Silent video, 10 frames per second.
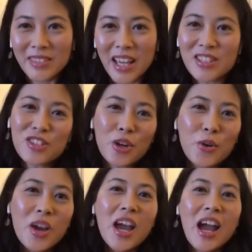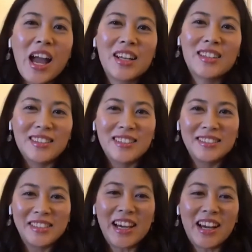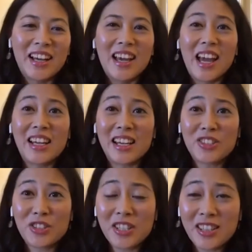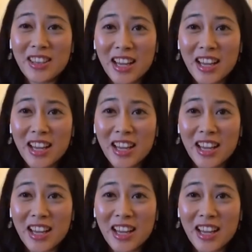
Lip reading: And so, and actually,